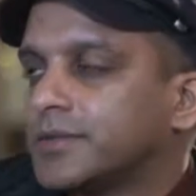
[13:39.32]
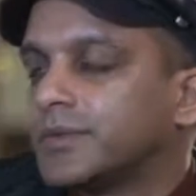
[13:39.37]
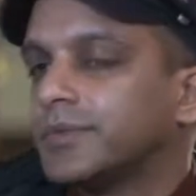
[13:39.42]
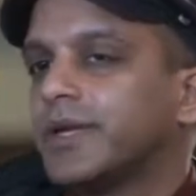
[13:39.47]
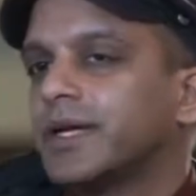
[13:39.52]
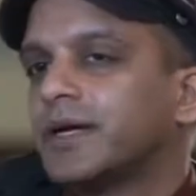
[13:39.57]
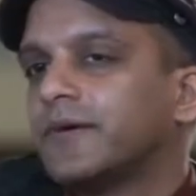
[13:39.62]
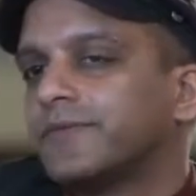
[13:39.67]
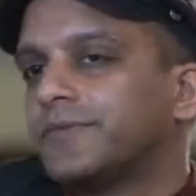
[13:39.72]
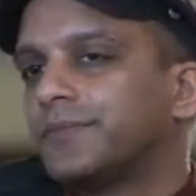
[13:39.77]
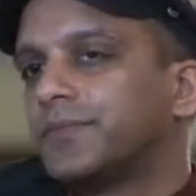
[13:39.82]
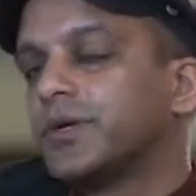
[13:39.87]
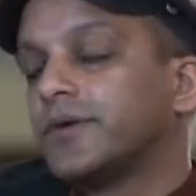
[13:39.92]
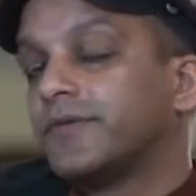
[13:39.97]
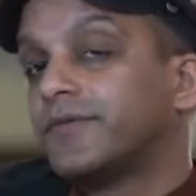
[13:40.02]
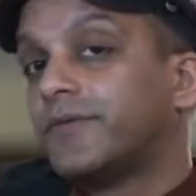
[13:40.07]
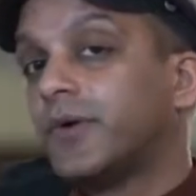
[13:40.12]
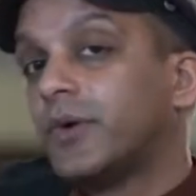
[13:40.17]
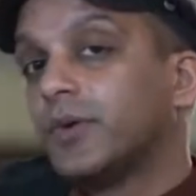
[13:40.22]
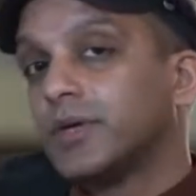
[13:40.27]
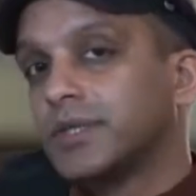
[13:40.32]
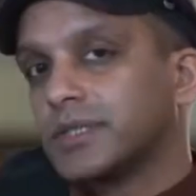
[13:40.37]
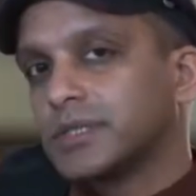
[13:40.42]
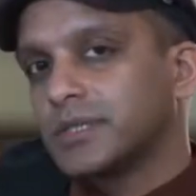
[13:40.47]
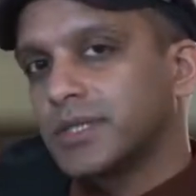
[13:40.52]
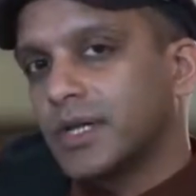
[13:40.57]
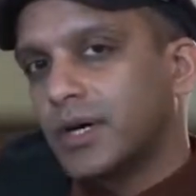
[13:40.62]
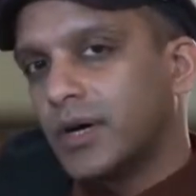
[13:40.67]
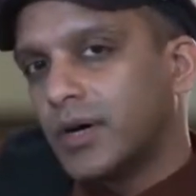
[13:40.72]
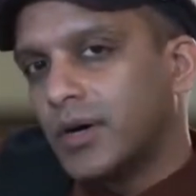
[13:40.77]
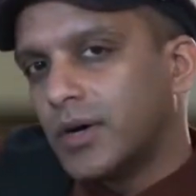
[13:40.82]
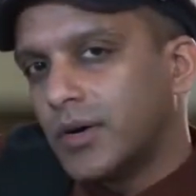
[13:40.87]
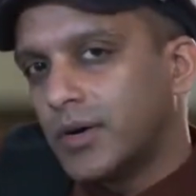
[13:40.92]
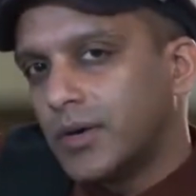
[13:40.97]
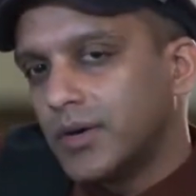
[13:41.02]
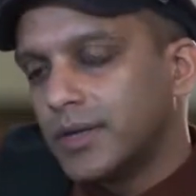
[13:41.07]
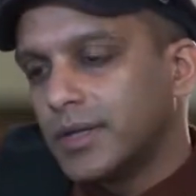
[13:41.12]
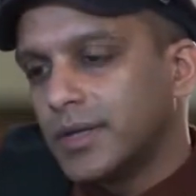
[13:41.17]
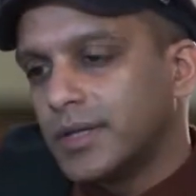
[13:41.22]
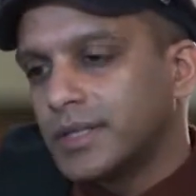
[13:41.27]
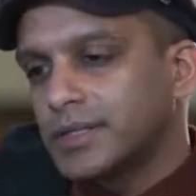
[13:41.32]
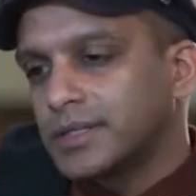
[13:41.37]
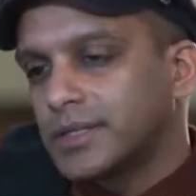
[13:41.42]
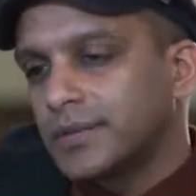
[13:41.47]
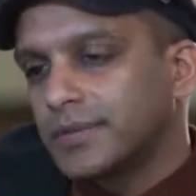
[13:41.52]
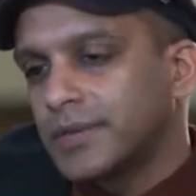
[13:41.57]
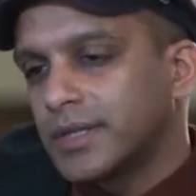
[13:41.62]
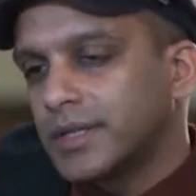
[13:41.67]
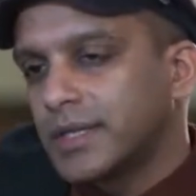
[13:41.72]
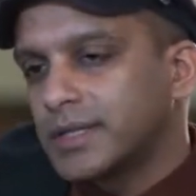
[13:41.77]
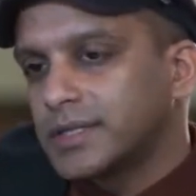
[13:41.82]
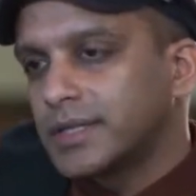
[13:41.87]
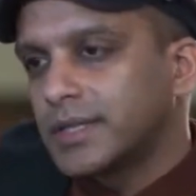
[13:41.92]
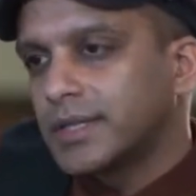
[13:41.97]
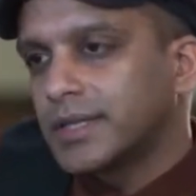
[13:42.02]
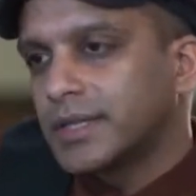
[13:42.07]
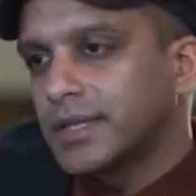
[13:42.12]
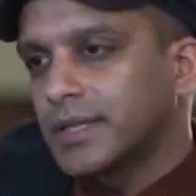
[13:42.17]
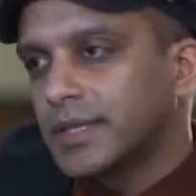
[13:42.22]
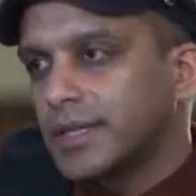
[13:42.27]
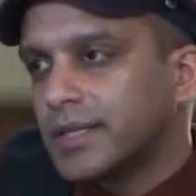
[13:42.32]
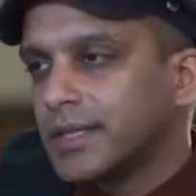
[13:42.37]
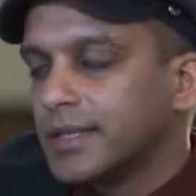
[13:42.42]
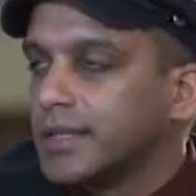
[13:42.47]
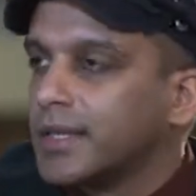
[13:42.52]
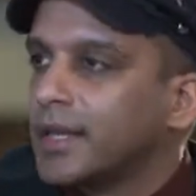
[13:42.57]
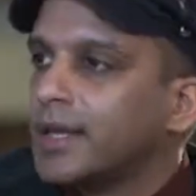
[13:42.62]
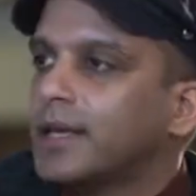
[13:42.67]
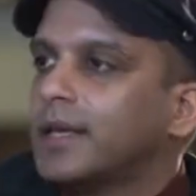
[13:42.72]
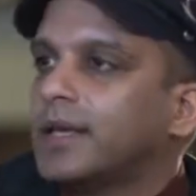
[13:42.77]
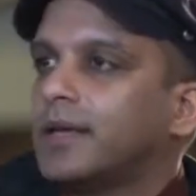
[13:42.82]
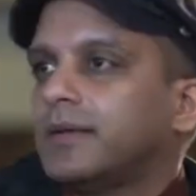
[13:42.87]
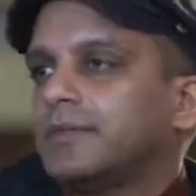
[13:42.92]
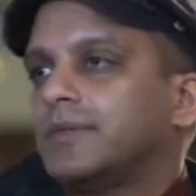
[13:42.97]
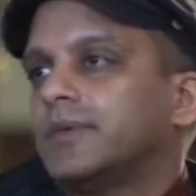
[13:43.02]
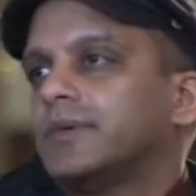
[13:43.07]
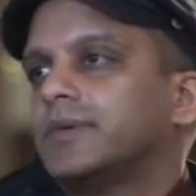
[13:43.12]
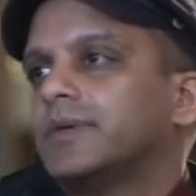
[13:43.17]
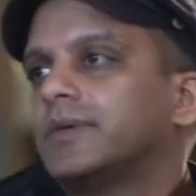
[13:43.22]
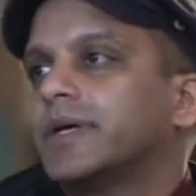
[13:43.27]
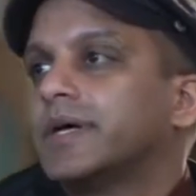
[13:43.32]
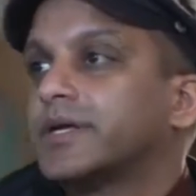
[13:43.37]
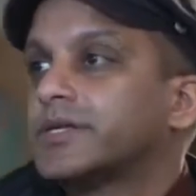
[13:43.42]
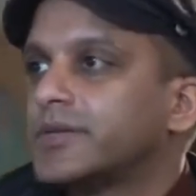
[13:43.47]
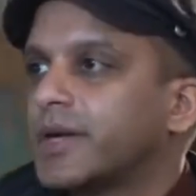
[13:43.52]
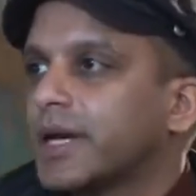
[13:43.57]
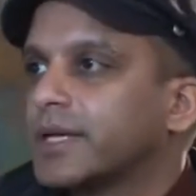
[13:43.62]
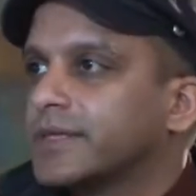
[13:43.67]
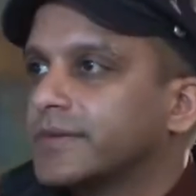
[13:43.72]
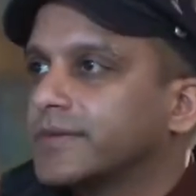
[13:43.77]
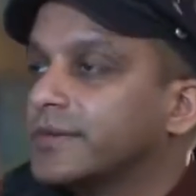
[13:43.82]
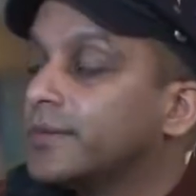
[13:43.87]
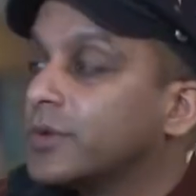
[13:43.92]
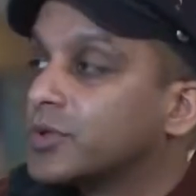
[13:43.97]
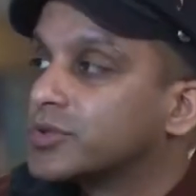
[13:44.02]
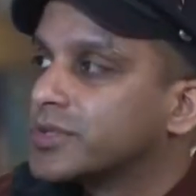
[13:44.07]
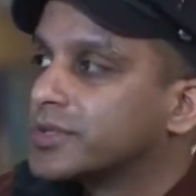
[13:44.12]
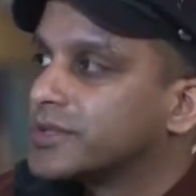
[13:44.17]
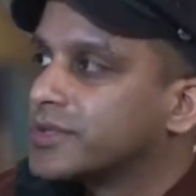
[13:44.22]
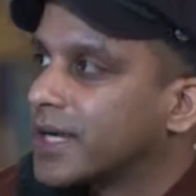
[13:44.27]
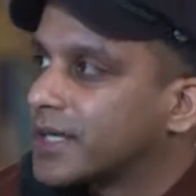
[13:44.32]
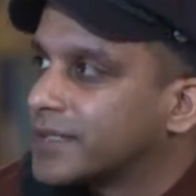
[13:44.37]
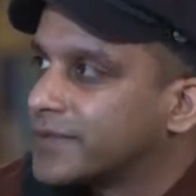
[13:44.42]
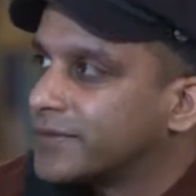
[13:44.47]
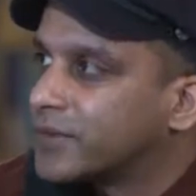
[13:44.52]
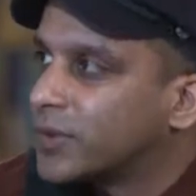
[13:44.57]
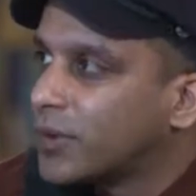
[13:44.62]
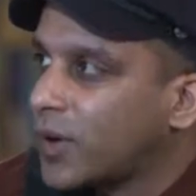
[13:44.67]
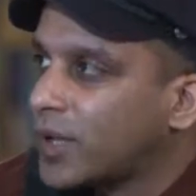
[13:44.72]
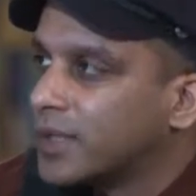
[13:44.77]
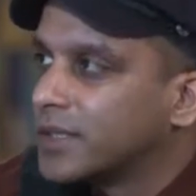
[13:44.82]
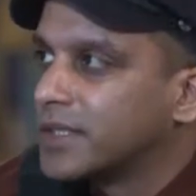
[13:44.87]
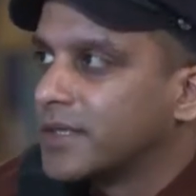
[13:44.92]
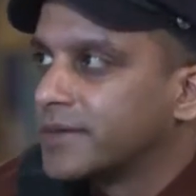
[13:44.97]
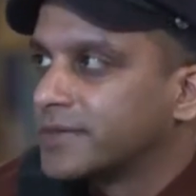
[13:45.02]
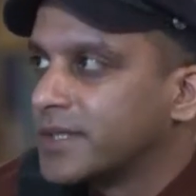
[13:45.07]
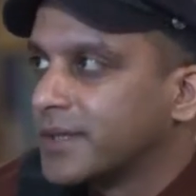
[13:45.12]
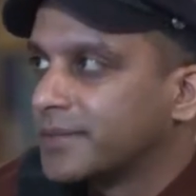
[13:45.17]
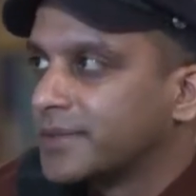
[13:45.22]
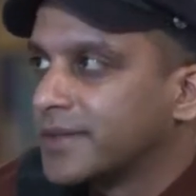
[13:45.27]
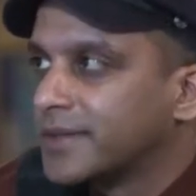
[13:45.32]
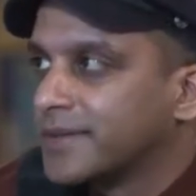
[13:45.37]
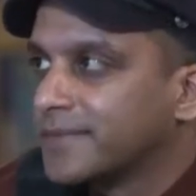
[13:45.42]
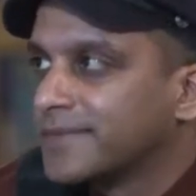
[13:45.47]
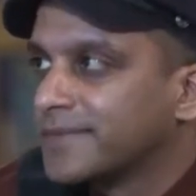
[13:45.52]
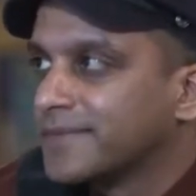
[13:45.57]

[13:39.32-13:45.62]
to make a put a focus on something that's the uh, attractive, the most attractive quality of something.